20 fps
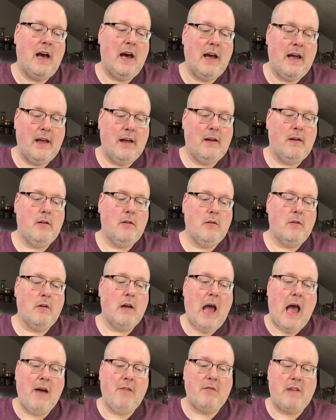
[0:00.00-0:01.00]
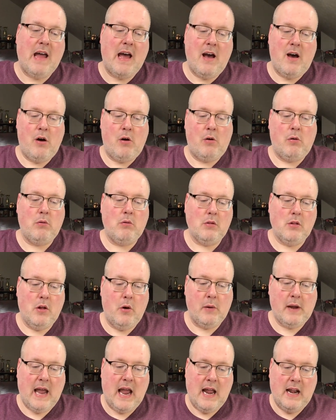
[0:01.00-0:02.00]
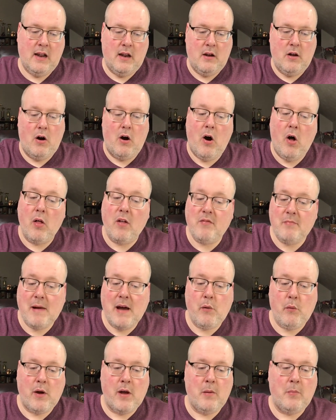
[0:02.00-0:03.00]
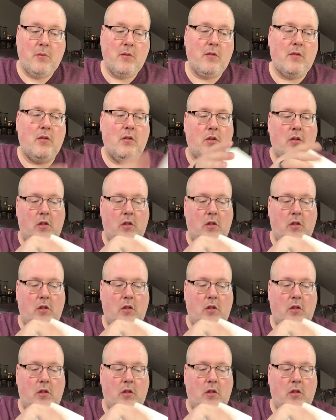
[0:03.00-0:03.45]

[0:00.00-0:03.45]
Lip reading: I have now located all of my WIPs.